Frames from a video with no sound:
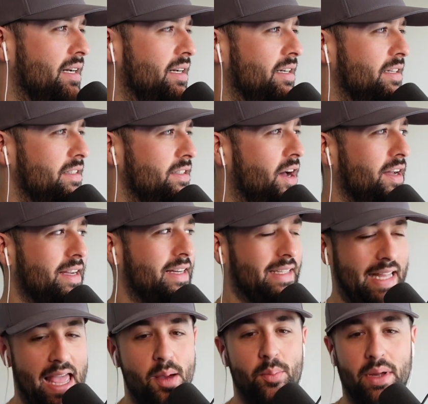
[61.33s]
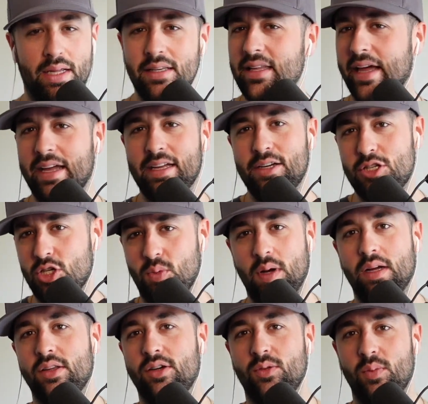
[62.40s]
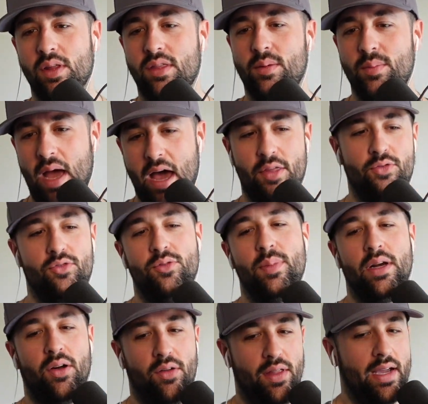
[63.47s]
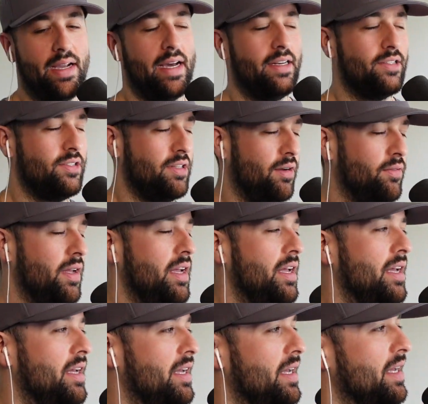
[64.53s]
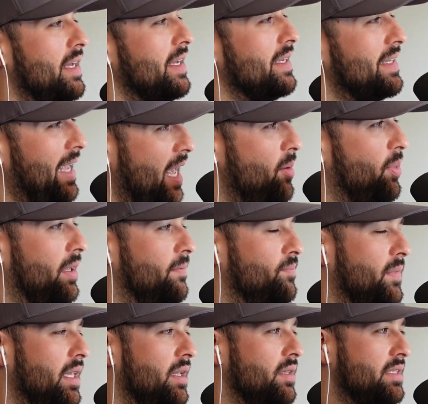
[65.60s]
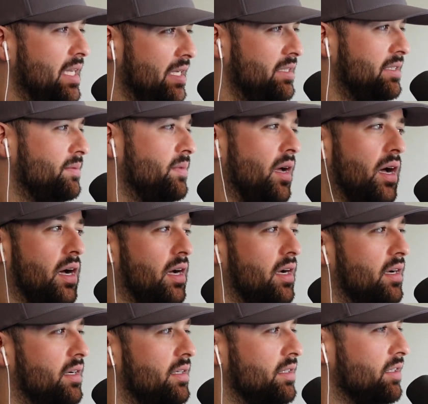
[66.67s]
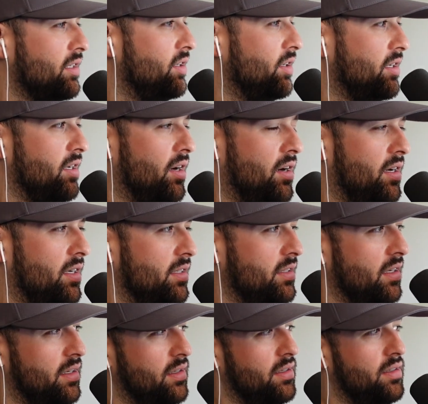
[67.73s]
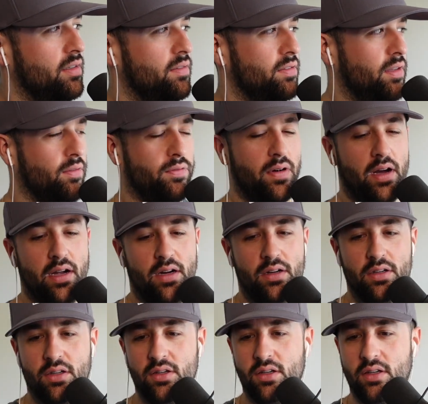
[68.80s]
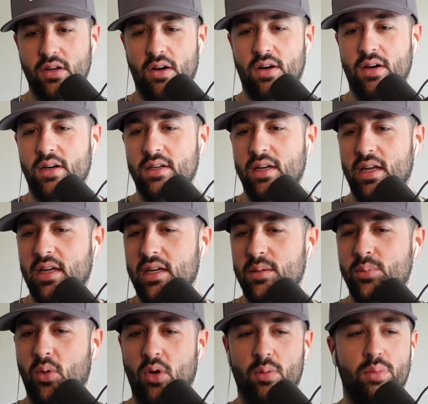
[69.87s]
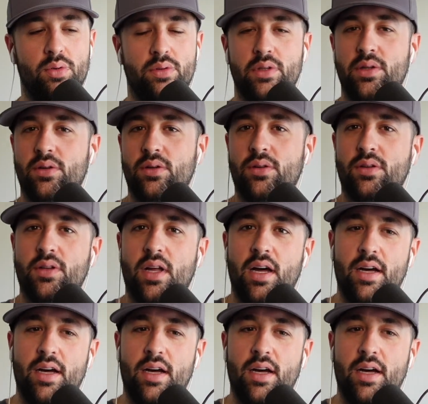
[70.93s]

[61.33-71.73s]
not glamping like in a trailer with a bathroom and all that kind of stuff. Camping, tent, cook on the fire, cook on a portable little,